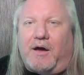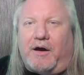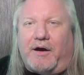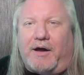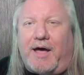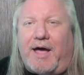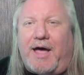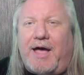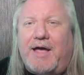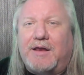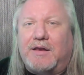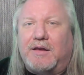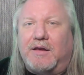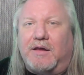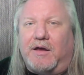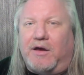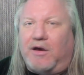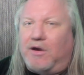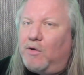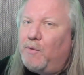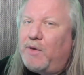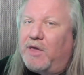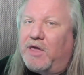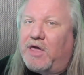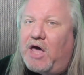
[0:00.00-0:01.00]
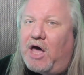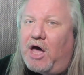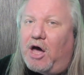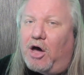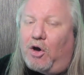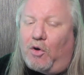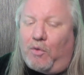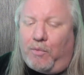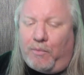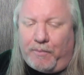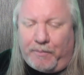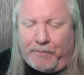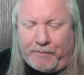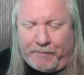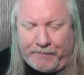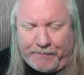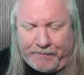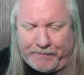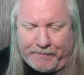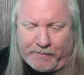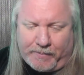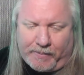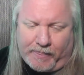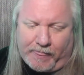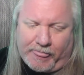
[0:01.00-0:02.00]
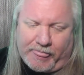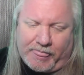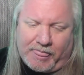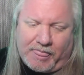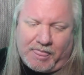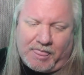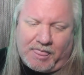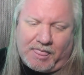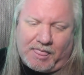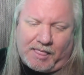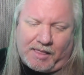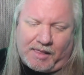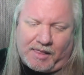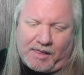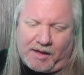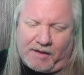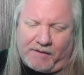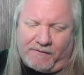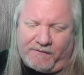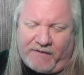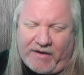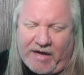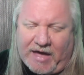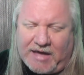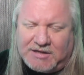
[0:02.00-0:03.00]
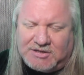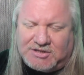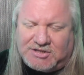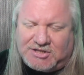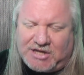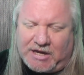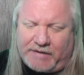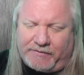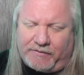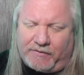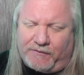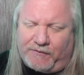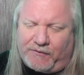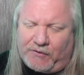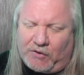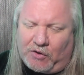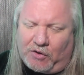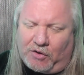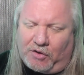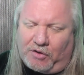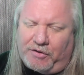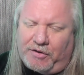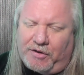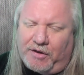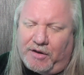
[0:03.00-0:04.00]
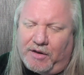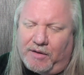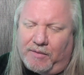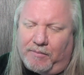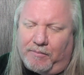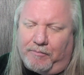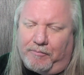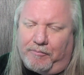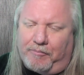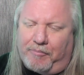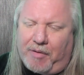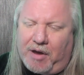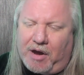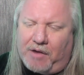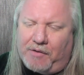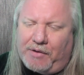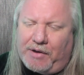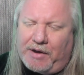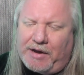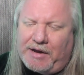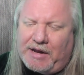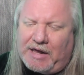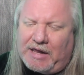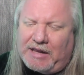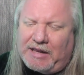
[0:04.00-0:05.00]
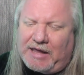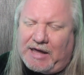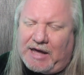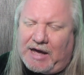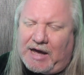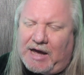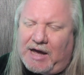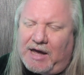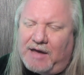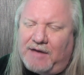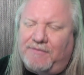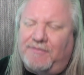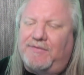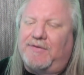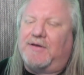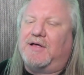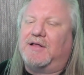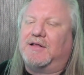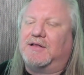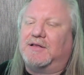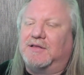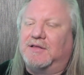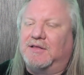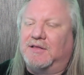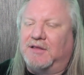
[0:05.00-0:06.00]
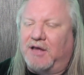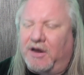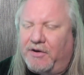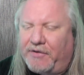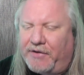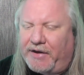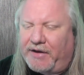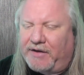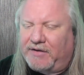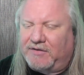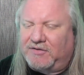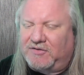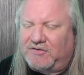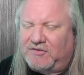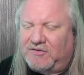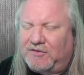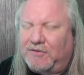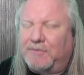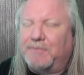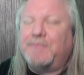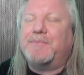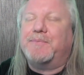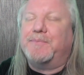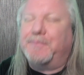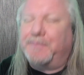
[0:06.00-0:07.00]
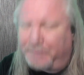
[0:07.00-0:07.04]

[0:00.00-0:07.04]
All right, here we go. Avenged Sevenfold, Buried Alive, lyrics.